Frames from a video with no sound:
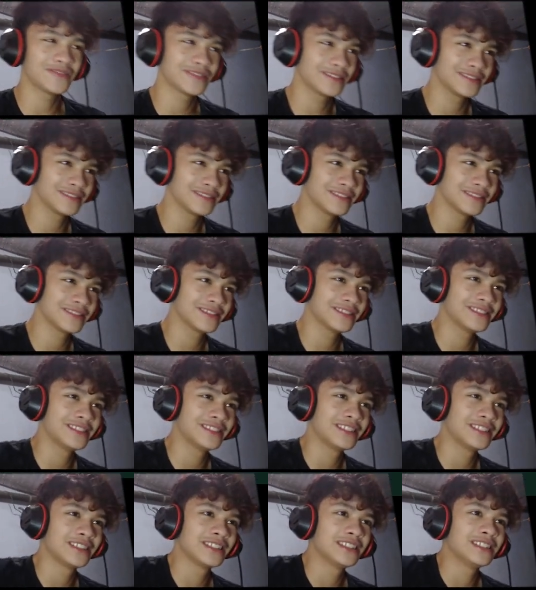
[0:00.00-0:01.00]

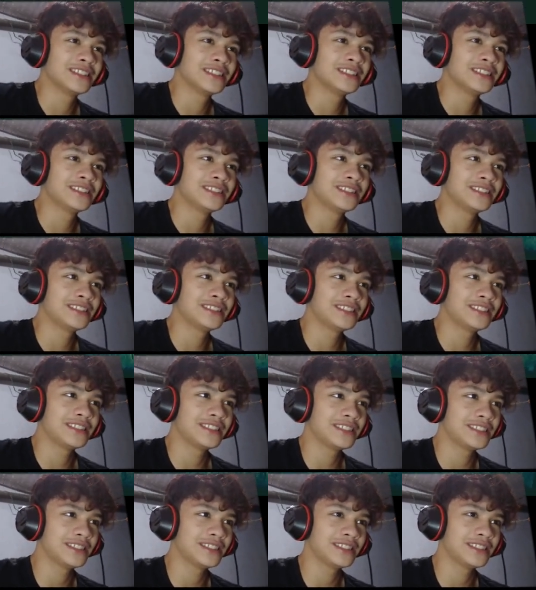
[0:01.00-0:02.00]

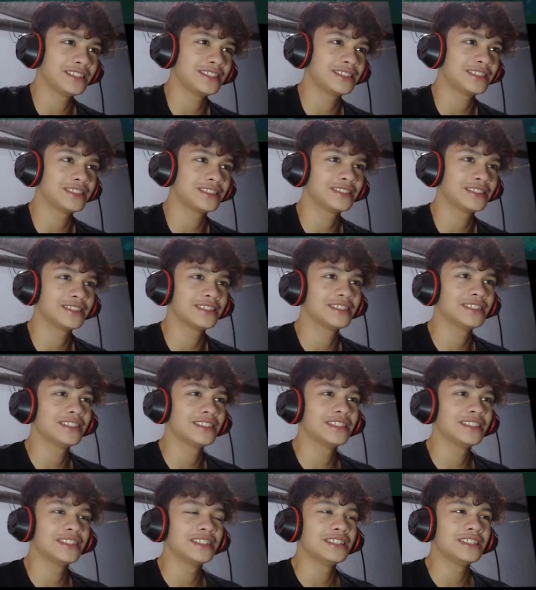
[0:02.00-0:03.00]

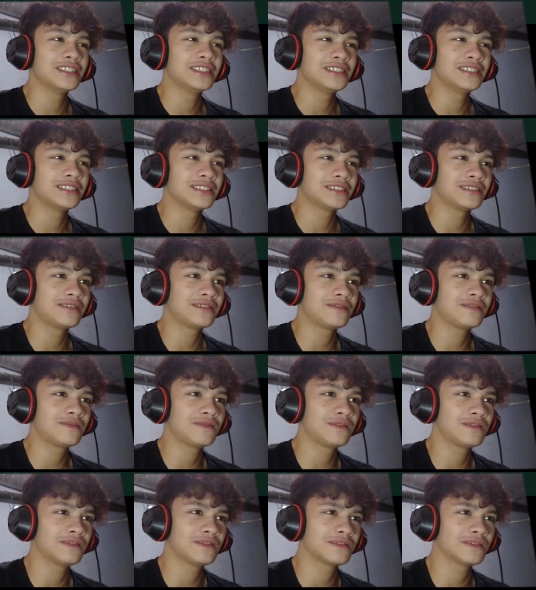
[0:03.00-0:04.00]

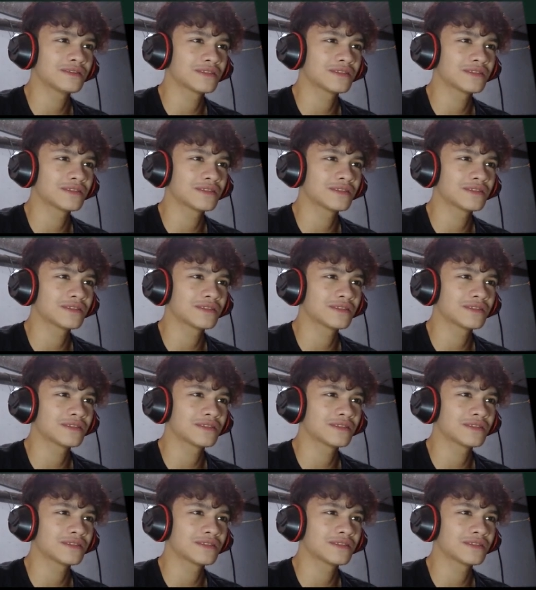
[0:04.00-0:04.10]
Nothing is said.